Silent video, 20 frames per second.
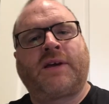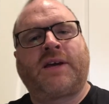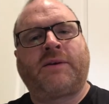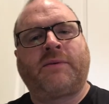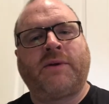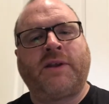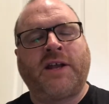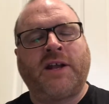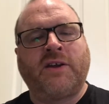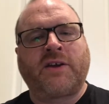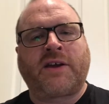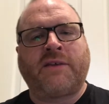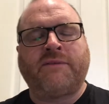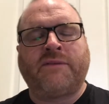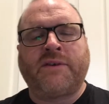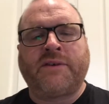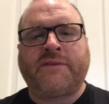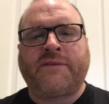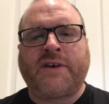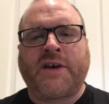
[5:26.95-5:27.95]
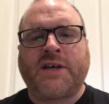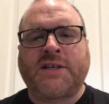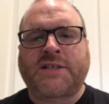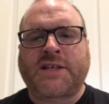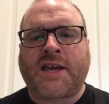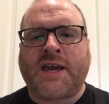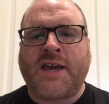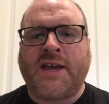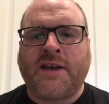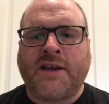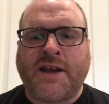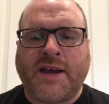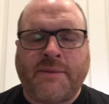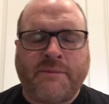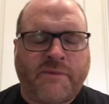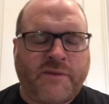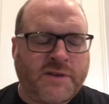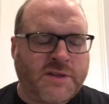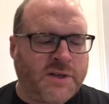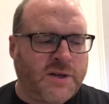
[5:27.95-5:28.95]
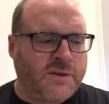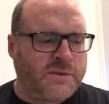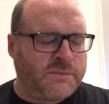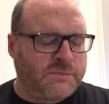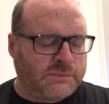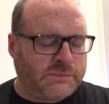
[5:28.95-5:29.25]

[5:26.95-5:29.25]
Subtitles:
when they're looking for the first key in Amphiton.